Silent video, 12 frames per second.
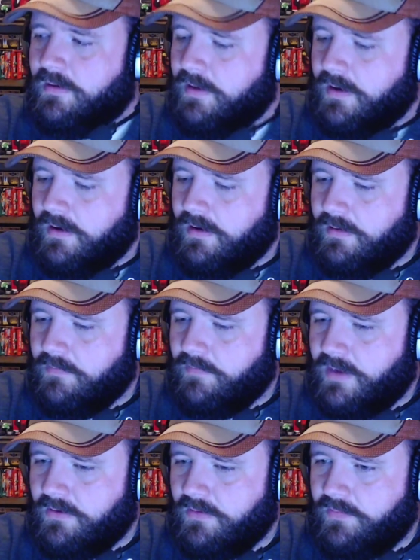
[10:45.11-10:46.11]
Um,
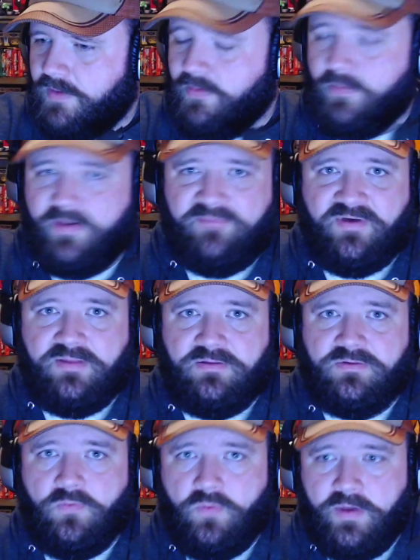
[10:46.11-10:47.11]
I know people might find
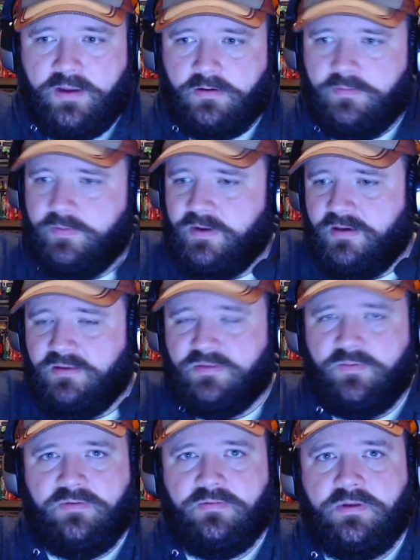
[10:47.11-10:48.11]
this weird, but hey, it's
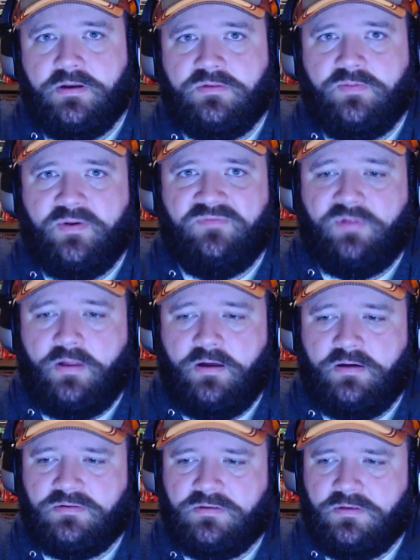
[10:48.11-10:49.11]
my you know it's my
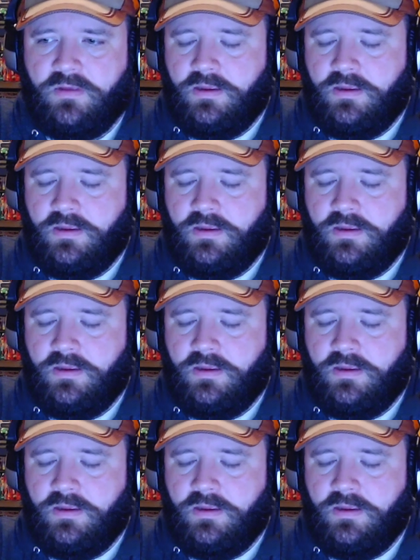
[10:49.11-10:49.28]
vlogs.